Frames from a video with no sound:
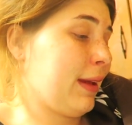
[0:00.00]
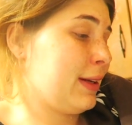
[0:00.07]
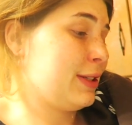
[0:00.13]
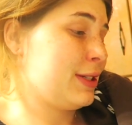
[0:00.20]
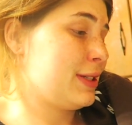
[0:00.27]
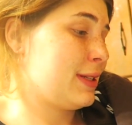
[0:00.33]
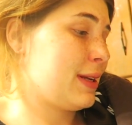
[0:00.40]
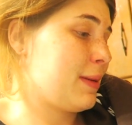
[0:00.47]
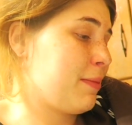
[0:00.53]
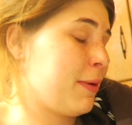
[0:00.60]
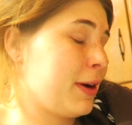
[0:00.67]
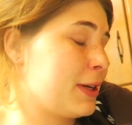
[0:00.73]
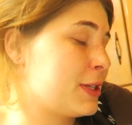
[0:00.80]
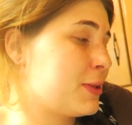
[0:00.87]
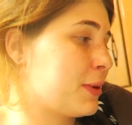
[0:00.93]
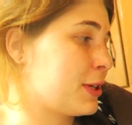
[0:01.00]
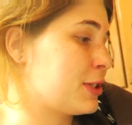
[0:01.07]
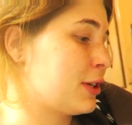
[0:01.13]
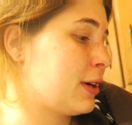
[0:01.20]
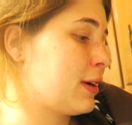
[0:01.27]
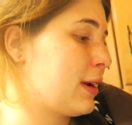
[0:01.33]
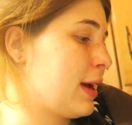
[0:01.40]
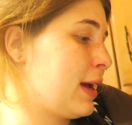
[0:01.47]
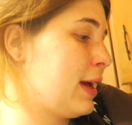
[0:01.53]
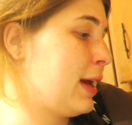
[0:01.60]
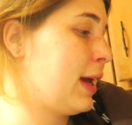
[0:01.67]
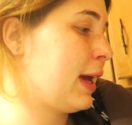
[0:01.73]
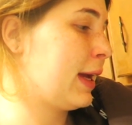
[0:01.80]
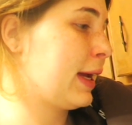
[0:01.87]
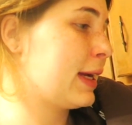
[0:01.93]
I just didn't bring a sweatshirt.
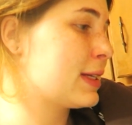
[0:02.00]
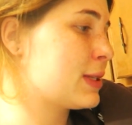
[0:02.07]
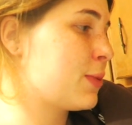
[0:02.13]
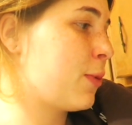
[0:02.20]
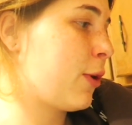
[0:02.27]
I guess